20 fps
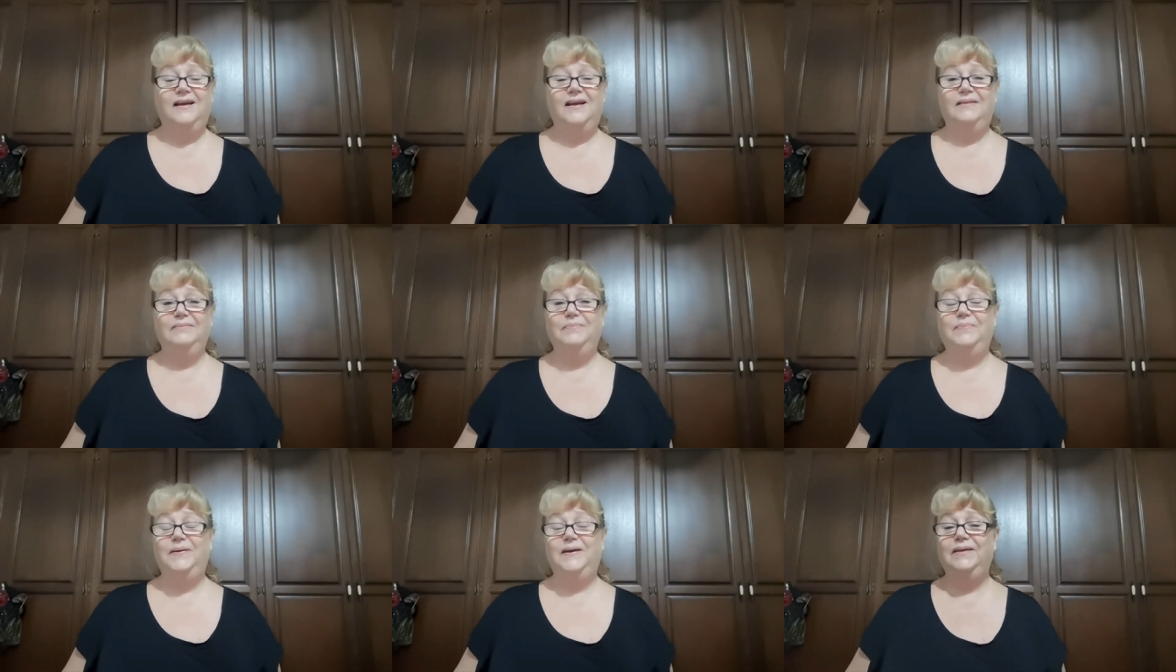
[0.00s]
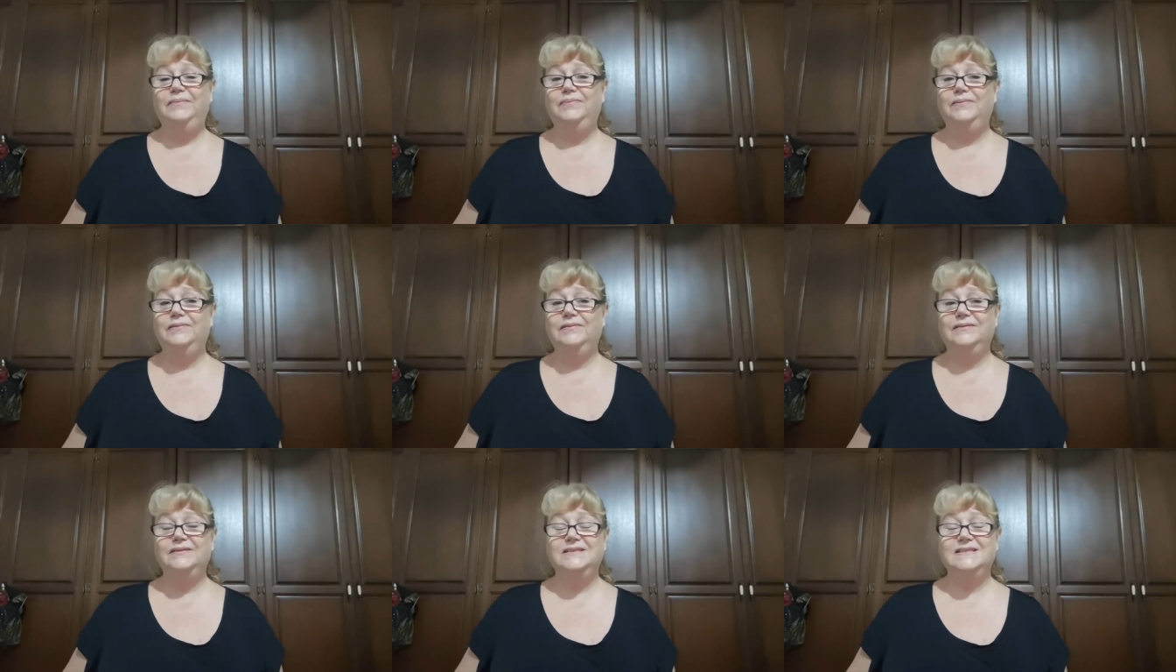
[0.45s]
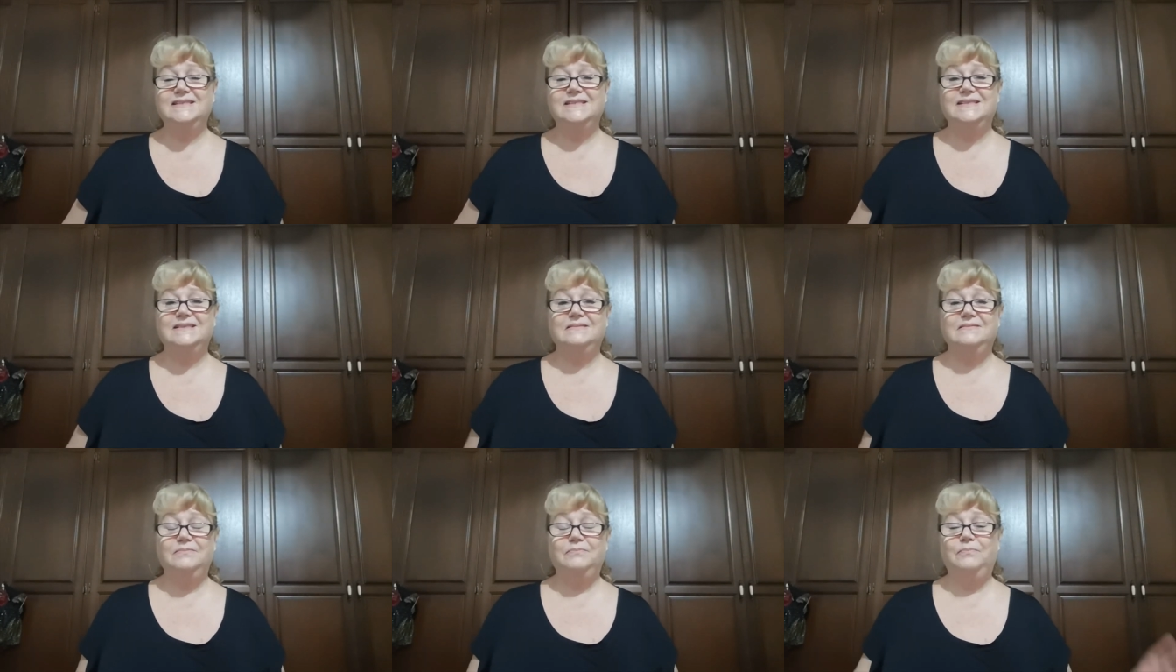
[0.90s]
and people are
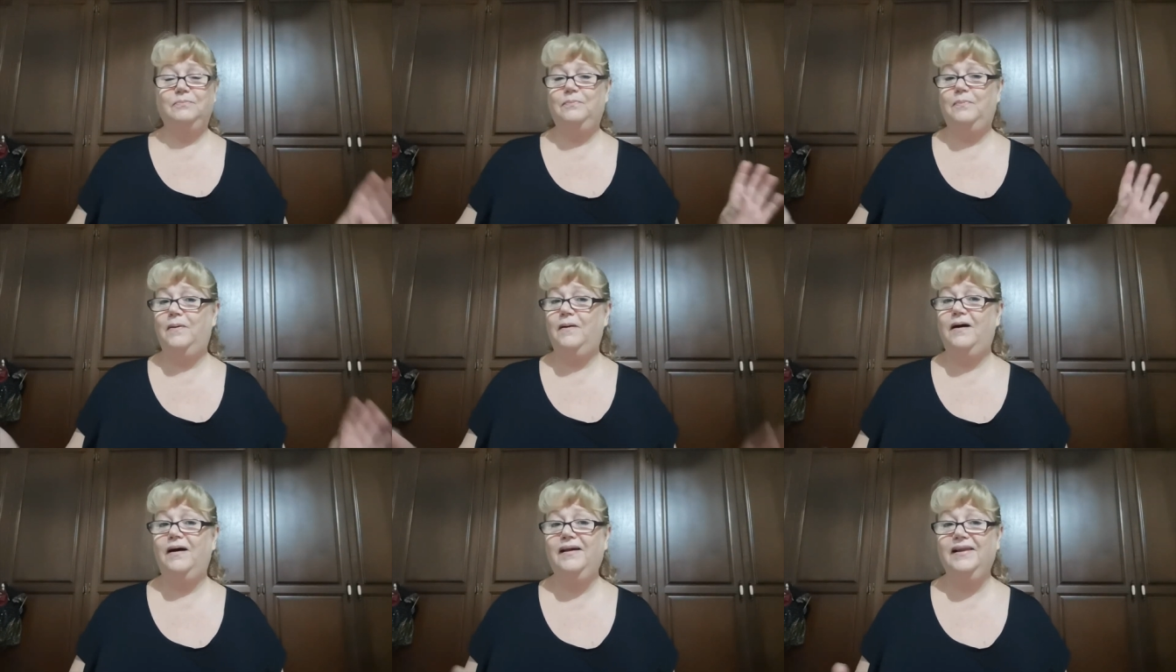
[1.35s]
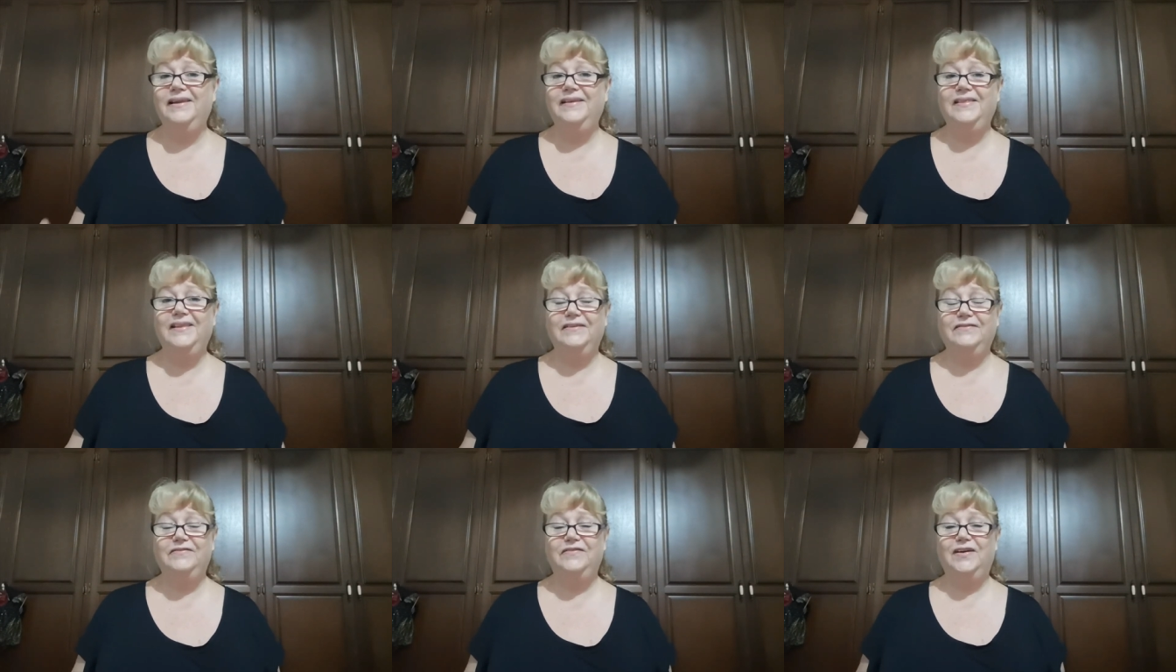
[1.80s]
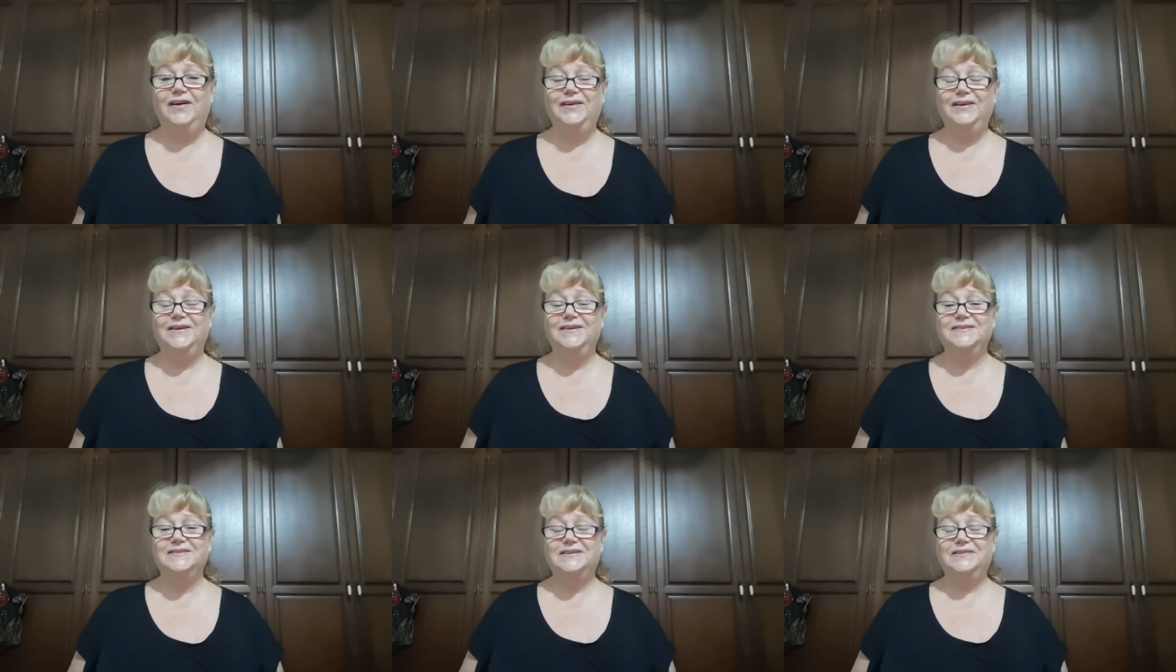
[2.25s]
just piling their
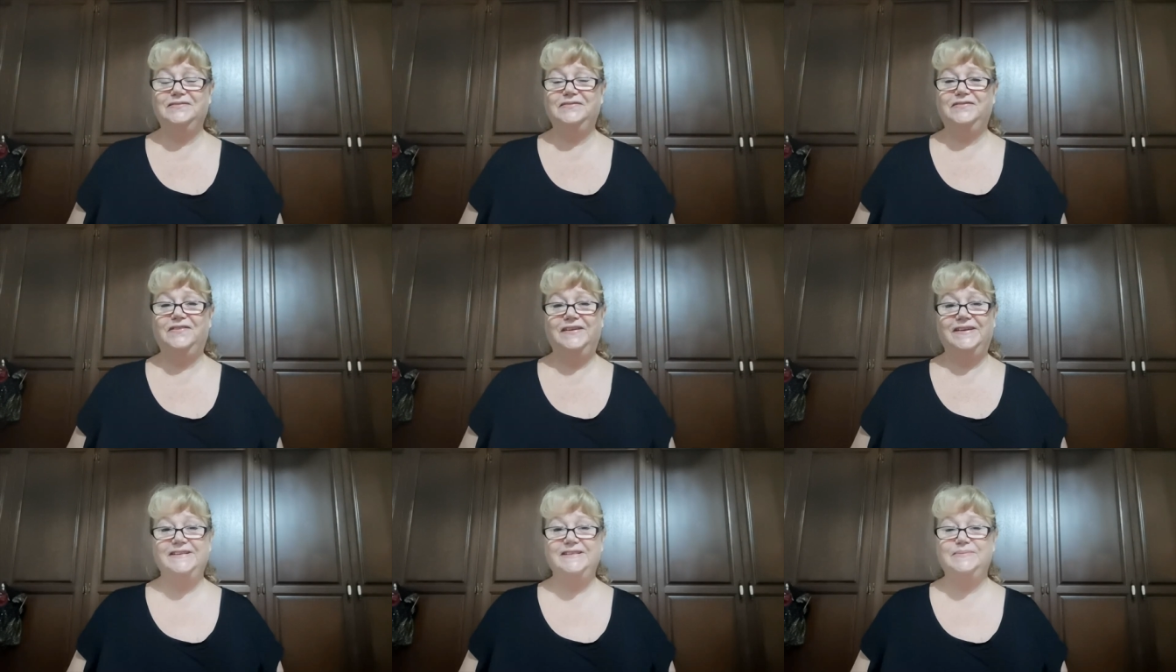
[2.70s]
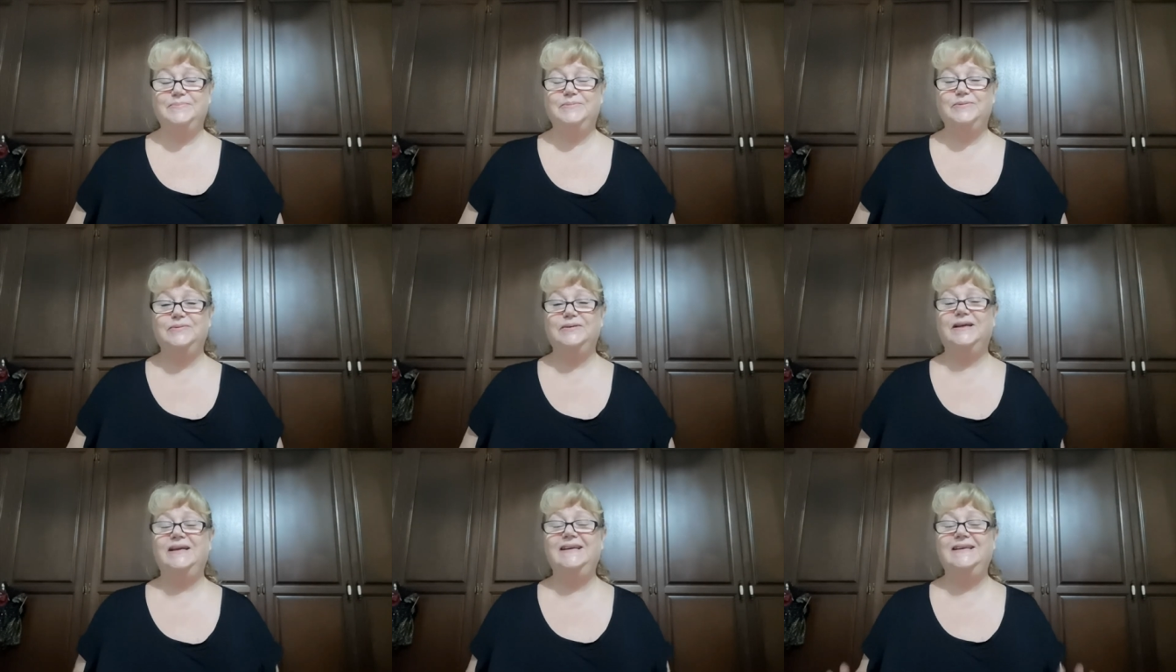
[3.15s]
photos on Facebook.